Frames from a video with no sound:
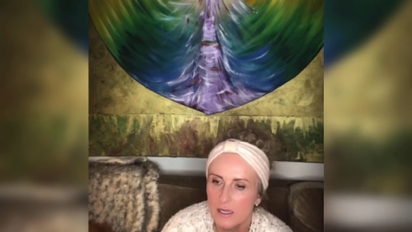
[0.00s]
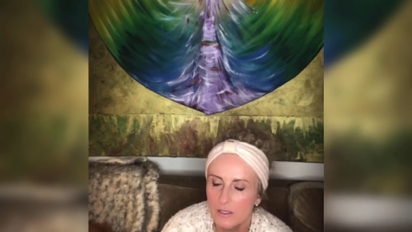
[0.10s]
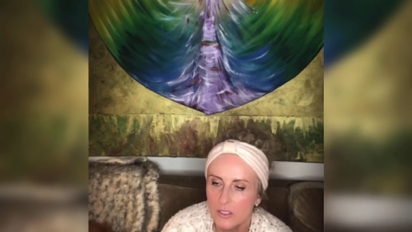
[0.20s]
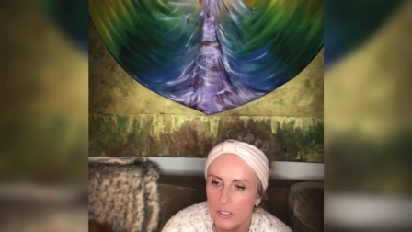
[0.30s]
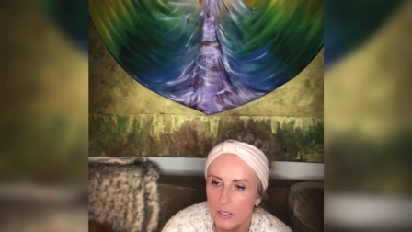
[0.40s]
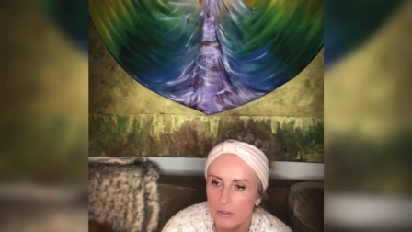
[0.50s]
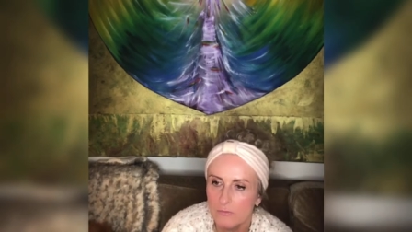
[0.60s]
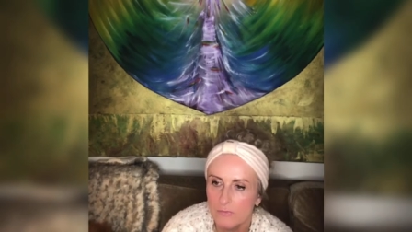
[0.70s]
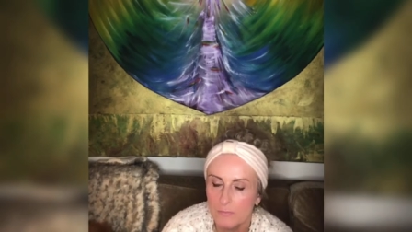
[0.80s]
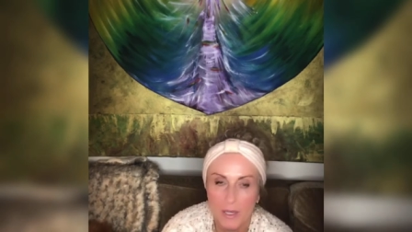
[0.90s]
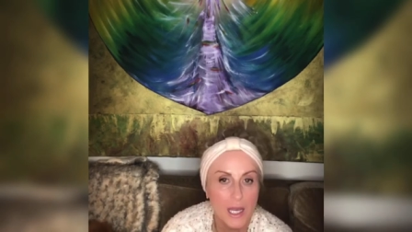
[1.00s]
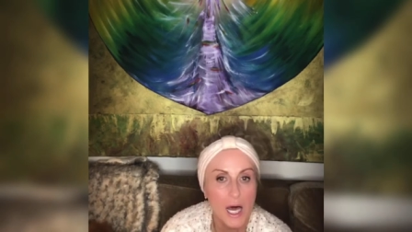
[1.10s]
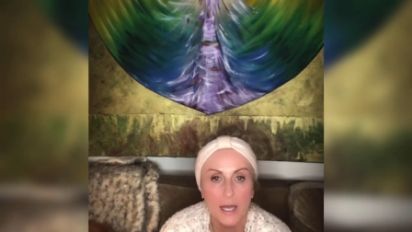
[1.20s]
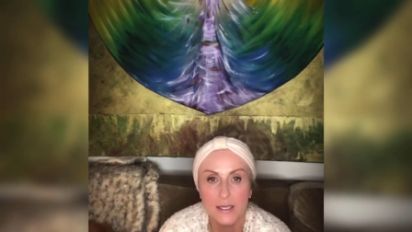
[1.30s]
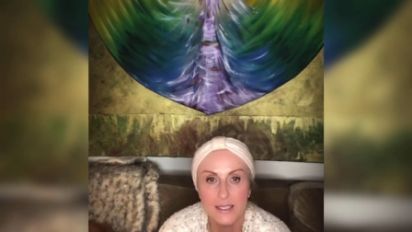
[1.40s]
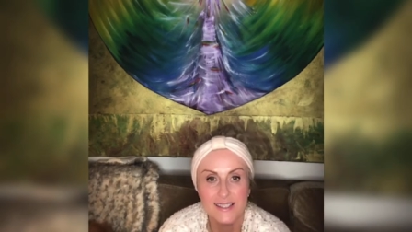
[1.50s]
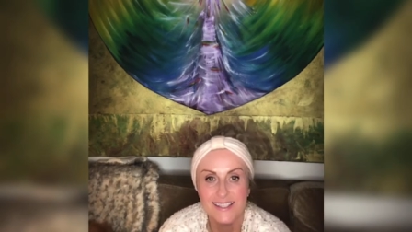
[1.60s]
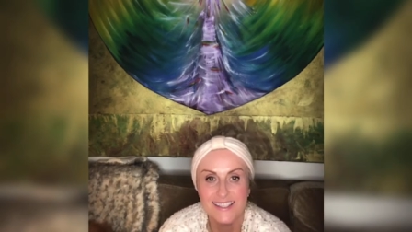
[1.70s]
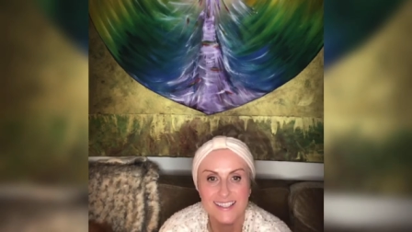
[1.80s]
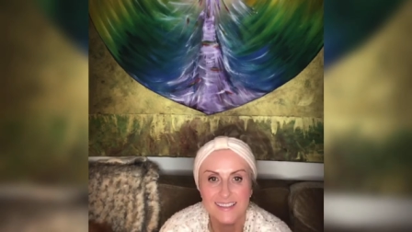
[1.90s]
you know,
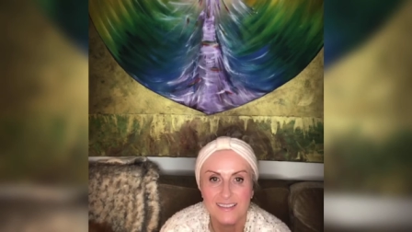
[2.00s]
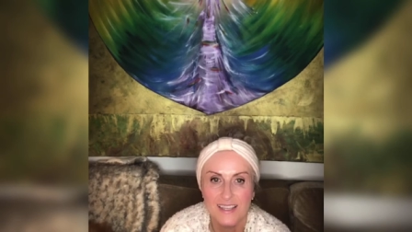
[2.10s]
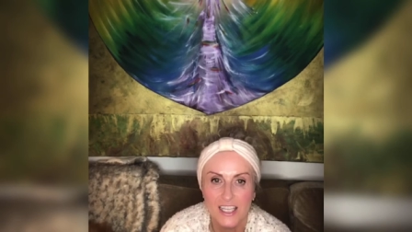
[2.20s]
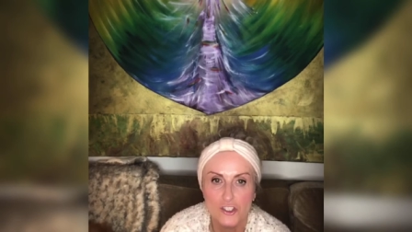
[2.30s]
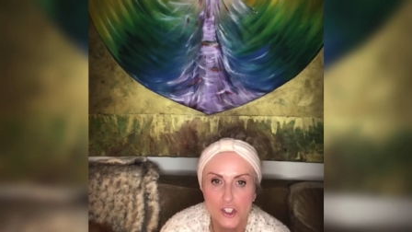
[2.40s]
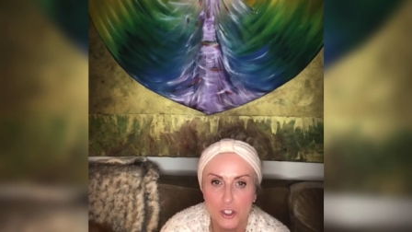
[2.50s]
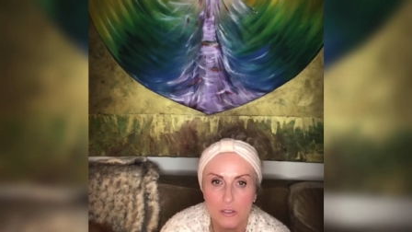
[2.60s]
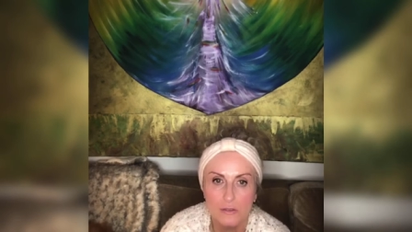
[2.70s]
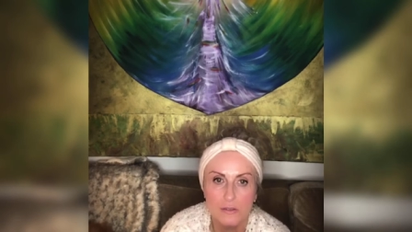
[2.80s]
Pilates, Angel,